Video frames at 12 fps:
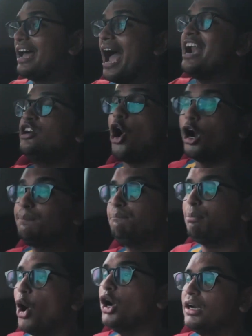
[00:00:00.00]
and not
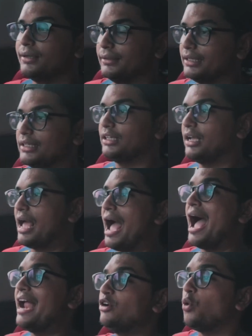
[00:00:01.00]
pulled.
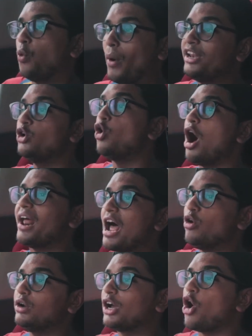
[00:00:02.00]
And when you go
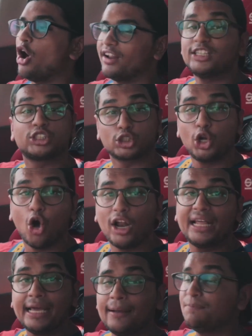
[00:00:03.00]
around the corner
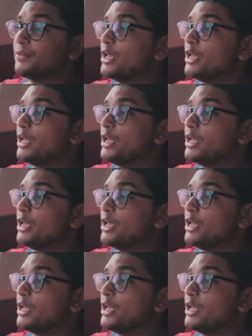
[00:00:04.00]
slowly,